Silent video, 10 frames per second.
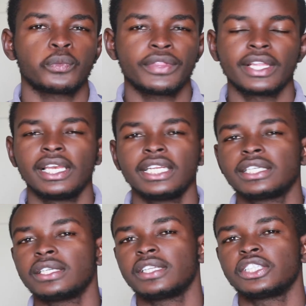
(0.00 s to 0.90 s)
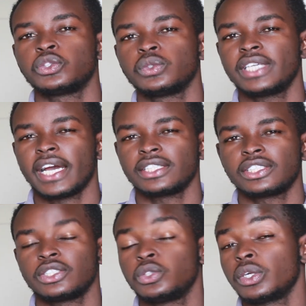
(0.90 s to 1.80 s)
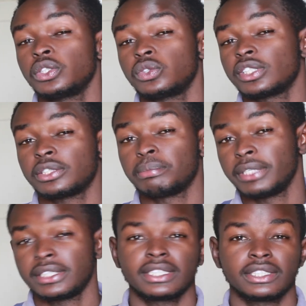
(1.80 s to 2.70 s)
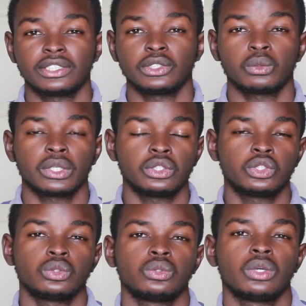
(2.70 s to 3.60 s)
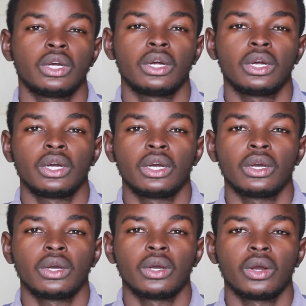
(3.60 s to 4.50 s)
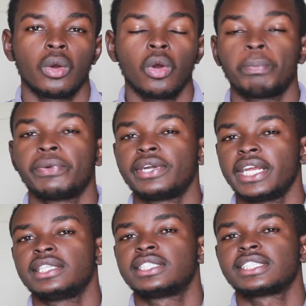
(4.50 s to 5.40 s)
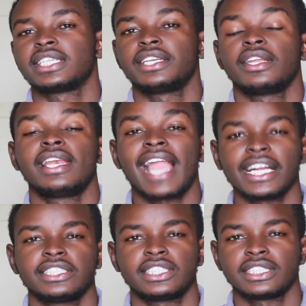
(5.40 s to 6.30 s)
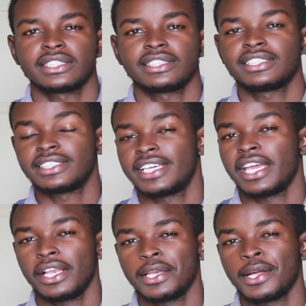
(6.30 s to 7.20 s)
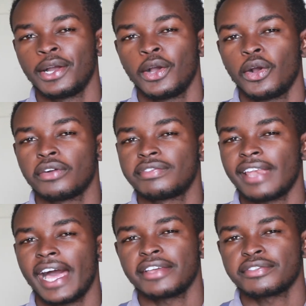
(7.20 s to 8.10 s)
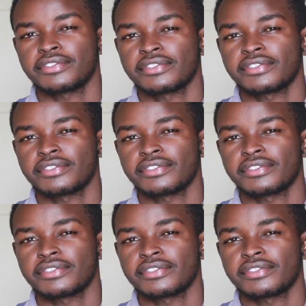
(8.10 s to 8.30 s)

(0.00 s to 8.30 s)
with the little that you get. You want to start a business. You want to operate in a large scale of life.